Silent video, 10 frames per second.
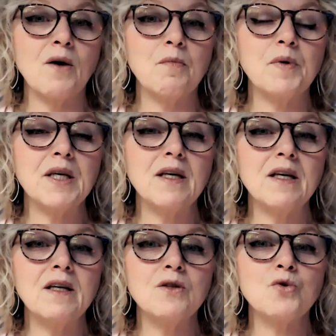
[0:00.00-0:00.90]

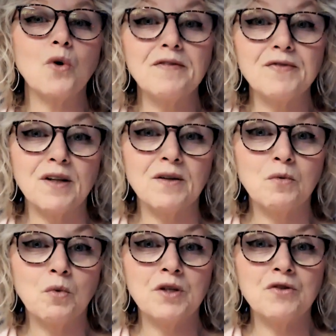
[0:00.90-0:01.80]
be joyful
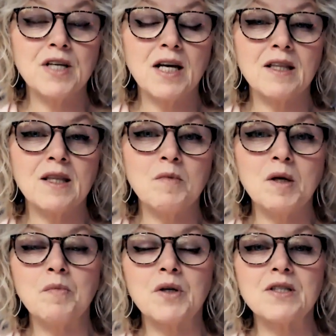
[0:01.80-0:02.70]
when you're taking them
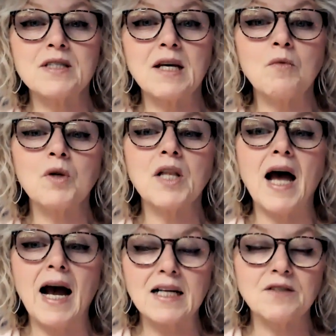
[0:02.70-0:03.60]
in, because it will
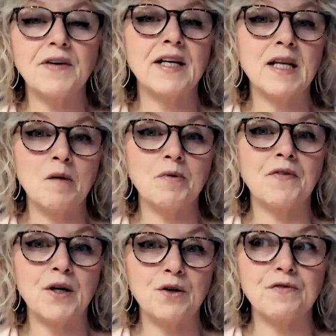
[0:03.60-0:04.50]
activate and
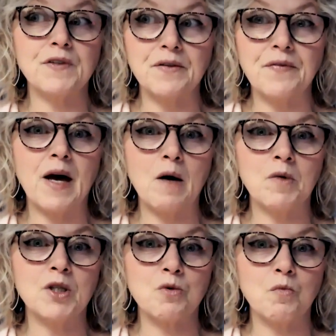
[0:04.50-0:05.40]
amplify your field that
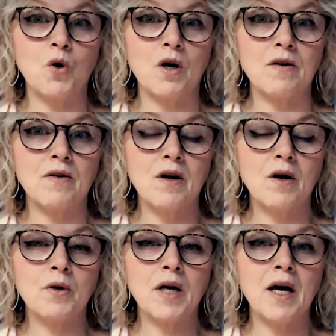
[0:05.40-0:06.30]
much more.
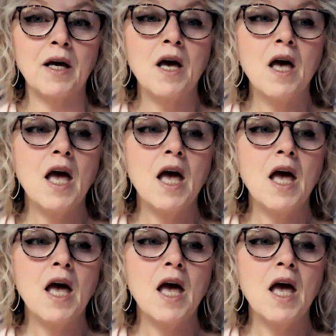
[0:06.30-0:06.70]
Okay.